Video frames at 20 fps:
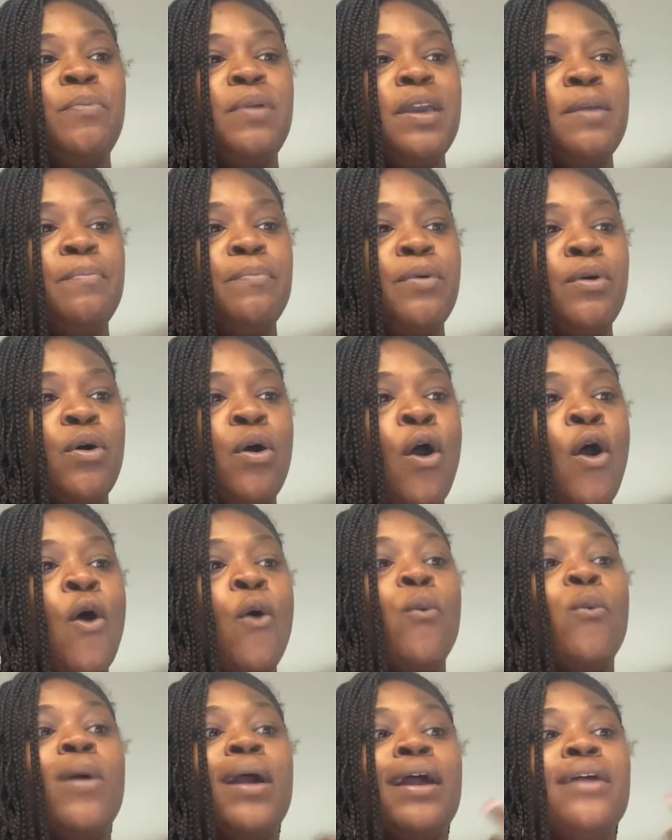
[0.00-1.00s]
people
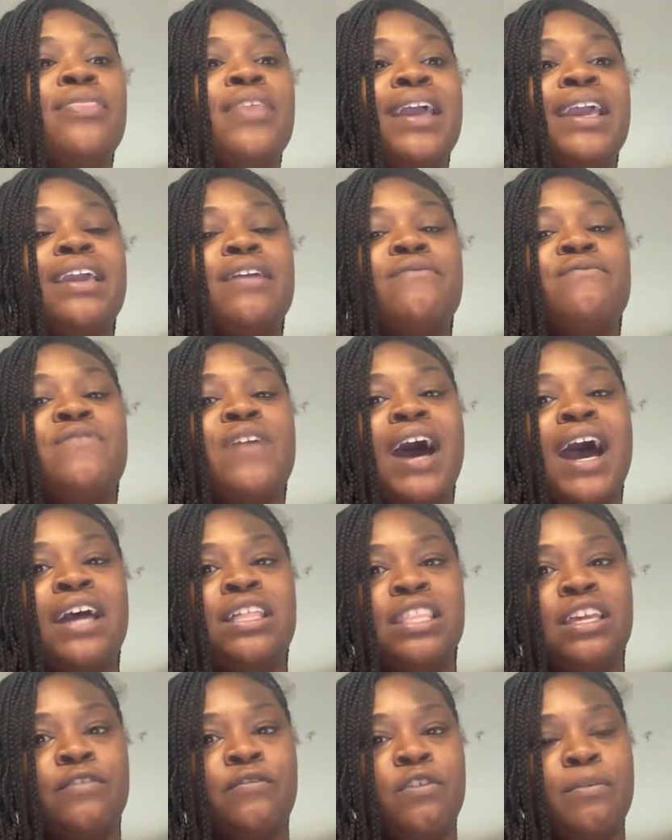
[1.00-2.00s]
where they can find
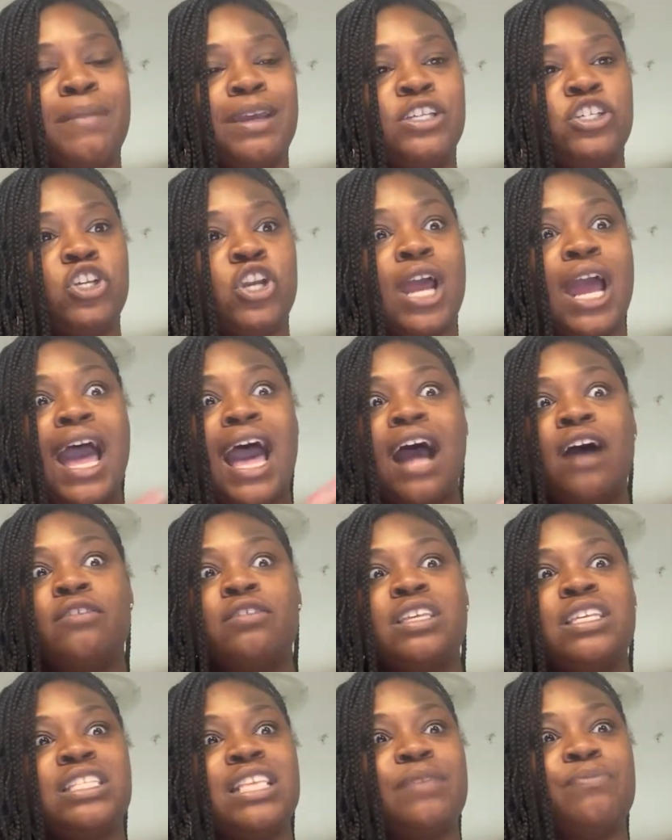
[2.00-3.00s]
the information or how
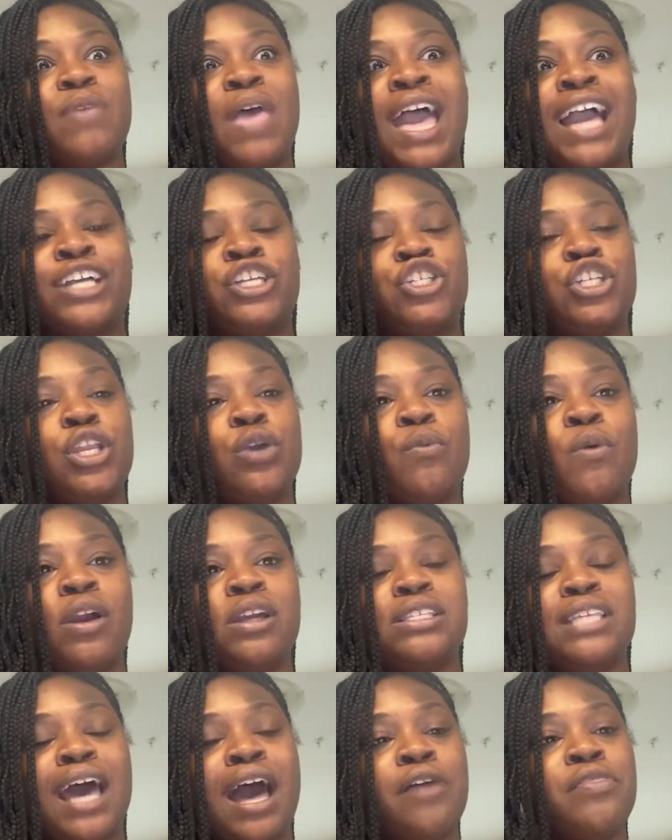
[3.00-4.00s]
this actually
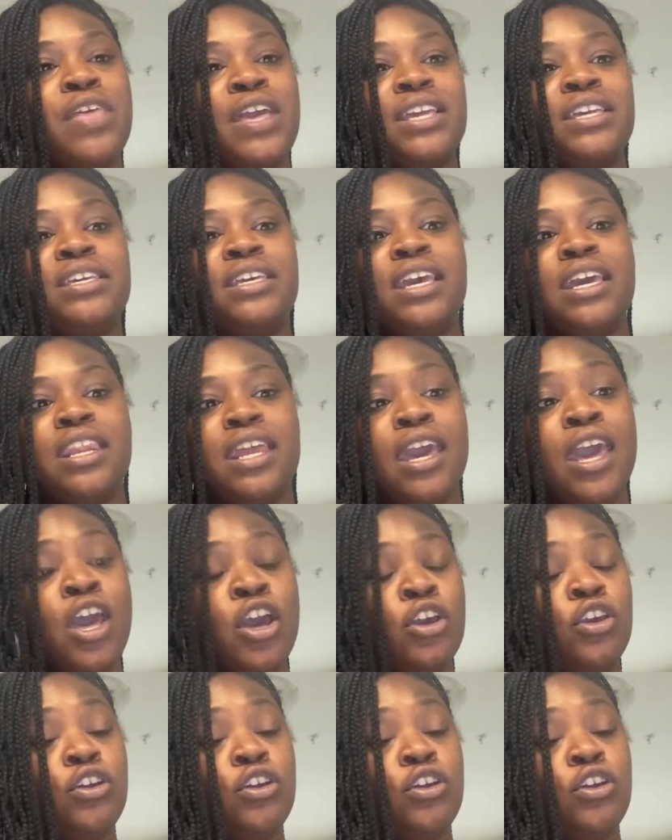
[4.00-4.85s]
works, how they get it.